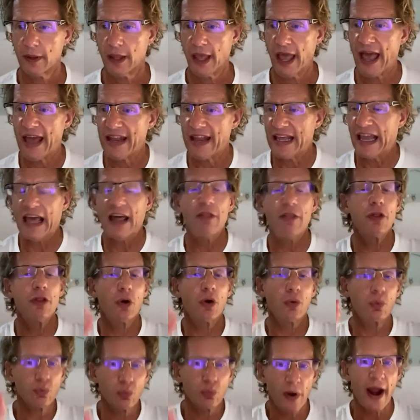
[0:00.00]
And in
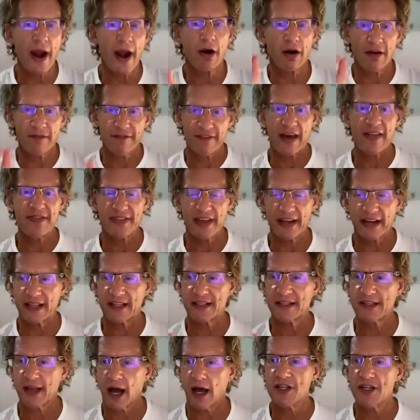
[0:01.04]
the rare event that
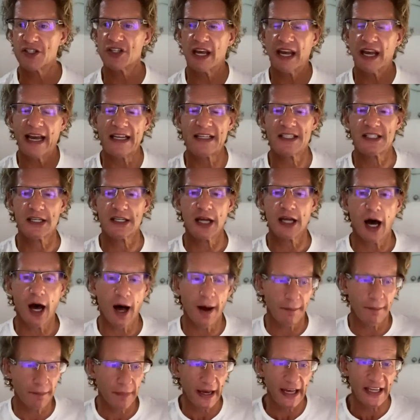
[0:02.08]
it does, it's
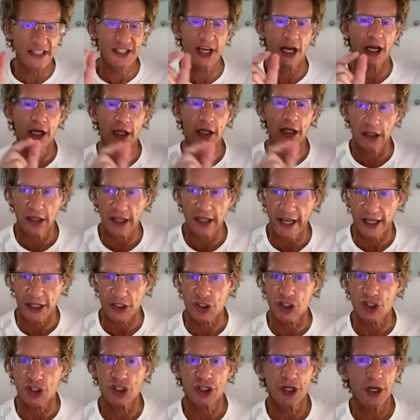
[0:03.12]
a
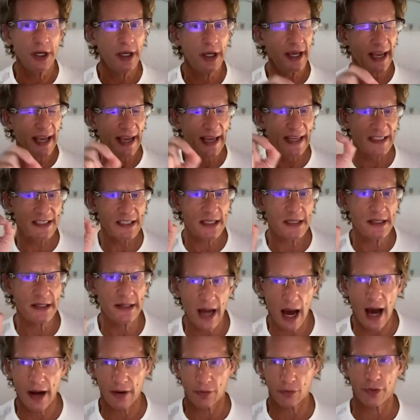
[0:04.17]
glitch. It's
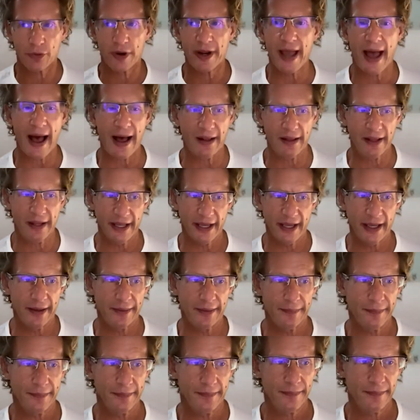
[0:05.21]
not reality.
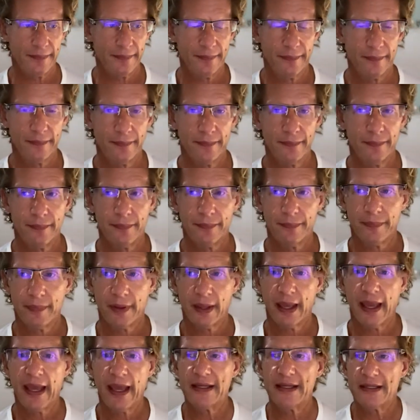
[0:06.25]

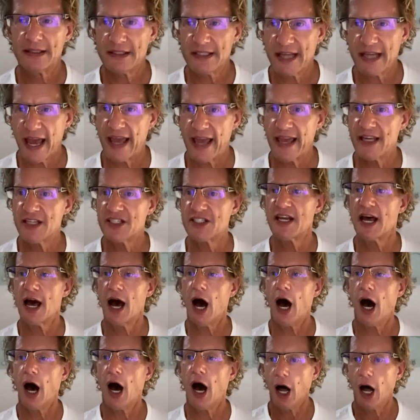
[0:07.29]
It takes
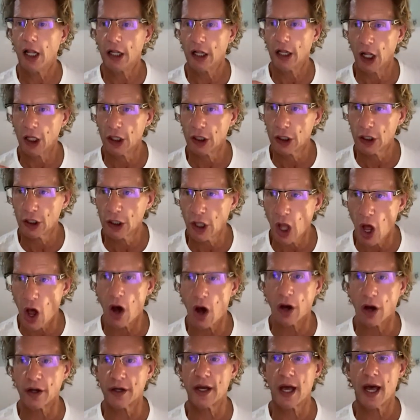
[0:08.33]
a
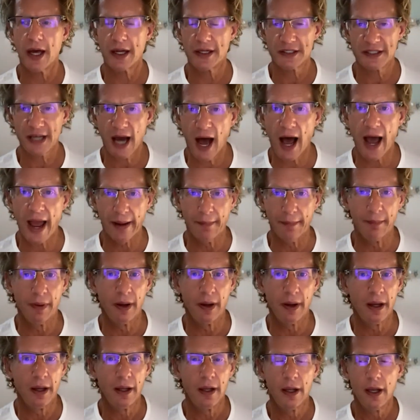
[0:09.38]
long
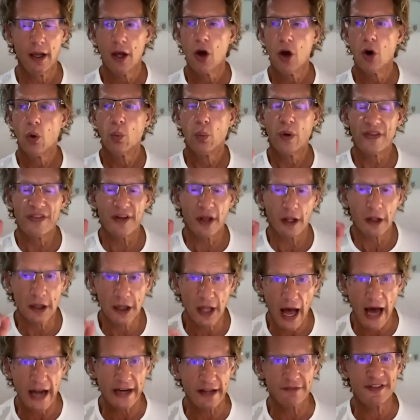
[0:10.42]
time with a
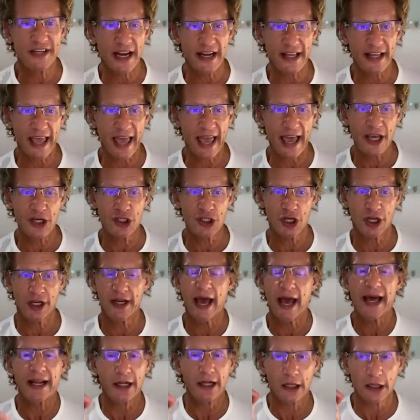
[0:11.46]
lot of
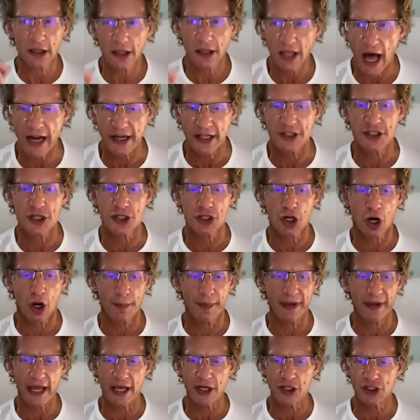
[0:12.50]
dedication and a lot of
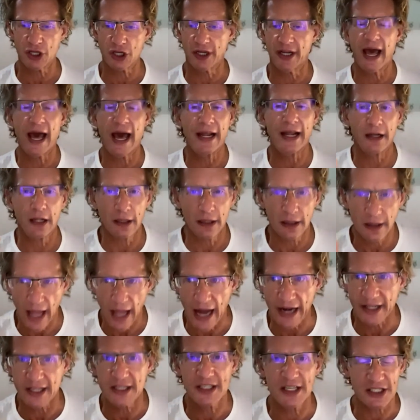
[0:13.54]
determination and a
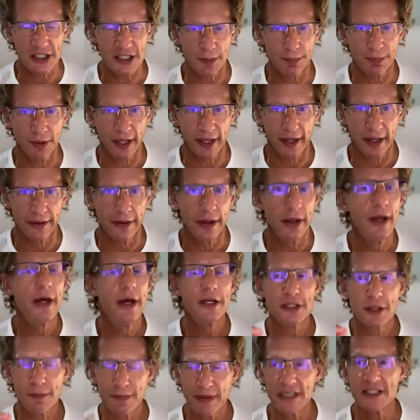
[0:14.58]
lot of discipline
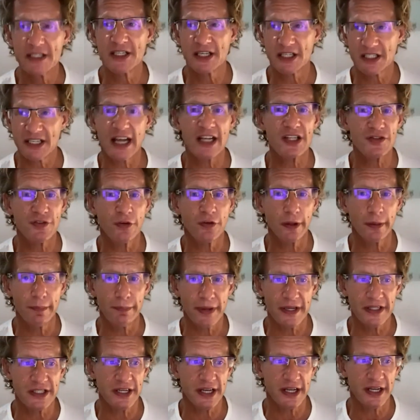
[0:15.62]
to be successful in
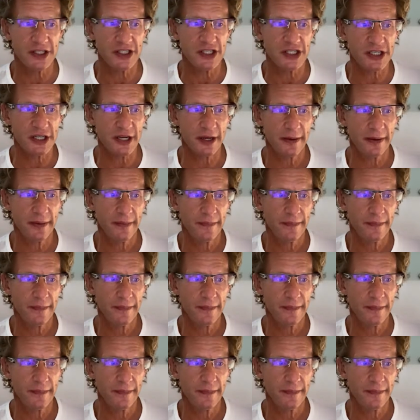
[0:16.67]
business.